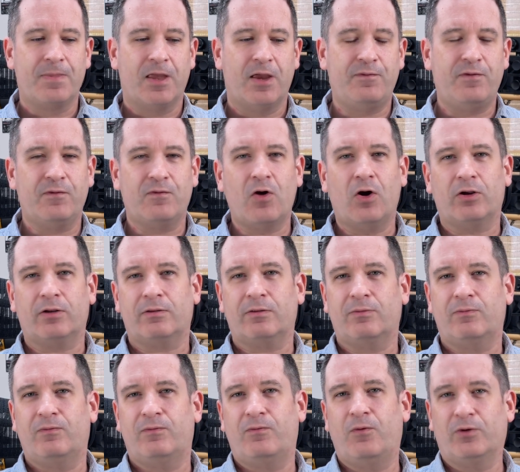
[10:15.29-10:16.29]
If you've
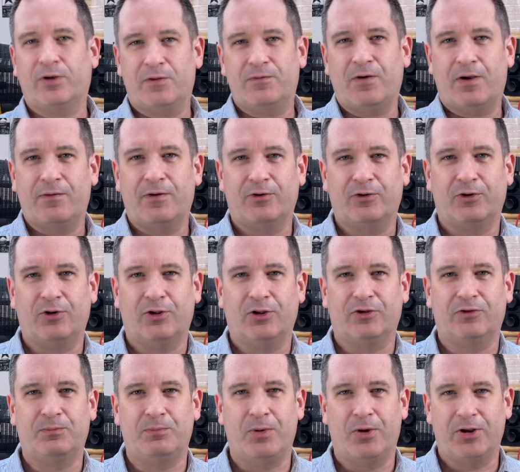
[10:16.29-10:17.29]
got
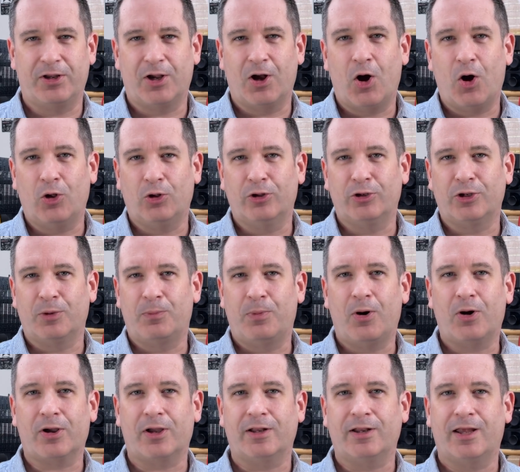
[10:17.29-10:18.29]
$4,500 burning a hole in your
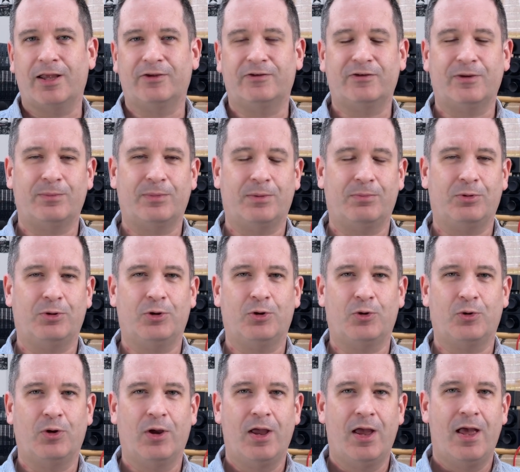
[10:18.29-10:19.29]
pocket, as some people
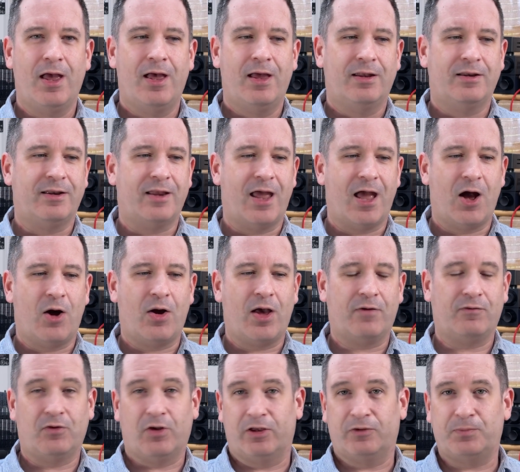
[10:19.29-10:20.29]
who now
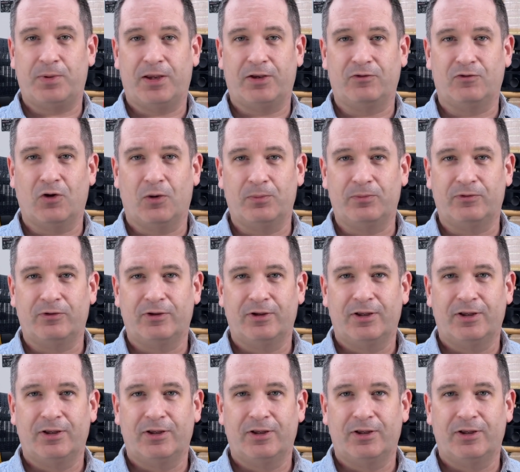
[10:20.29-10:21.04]
have nice paying jobs